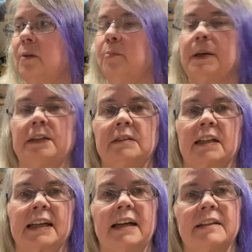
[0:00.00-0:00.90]
But
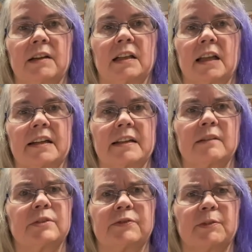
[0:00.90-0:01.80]
again, a lot of that
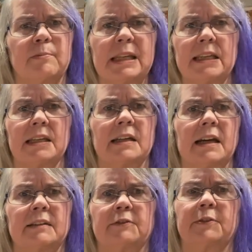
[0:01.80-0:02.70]
was for me
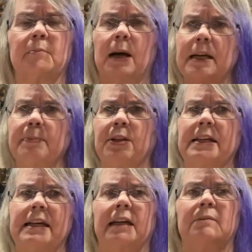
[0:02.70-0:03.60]
and for my
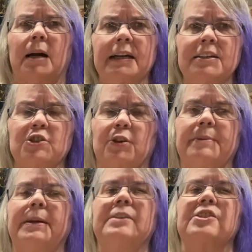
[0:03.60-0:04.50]
playing and my
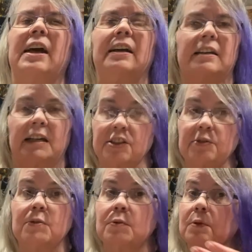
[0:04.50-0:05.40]
enjoyment. And I
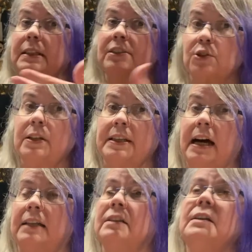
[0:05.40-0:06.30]
do enjoy
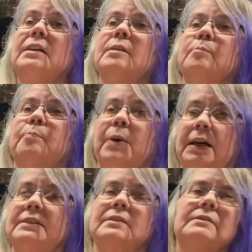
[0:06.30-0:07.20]
that,
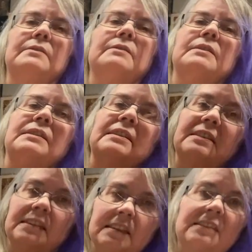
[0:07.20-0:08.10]
but
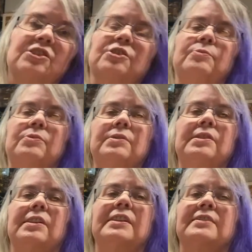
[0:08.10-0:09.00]

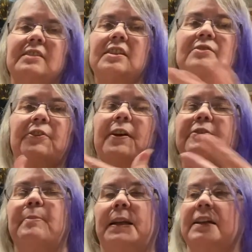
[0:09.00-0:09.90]
it's for
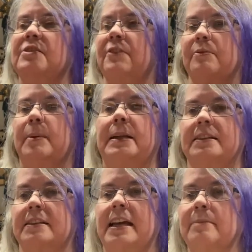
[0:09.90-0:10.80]
everybody. It's for everybody at
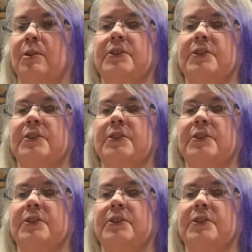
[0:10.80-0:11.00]
the table.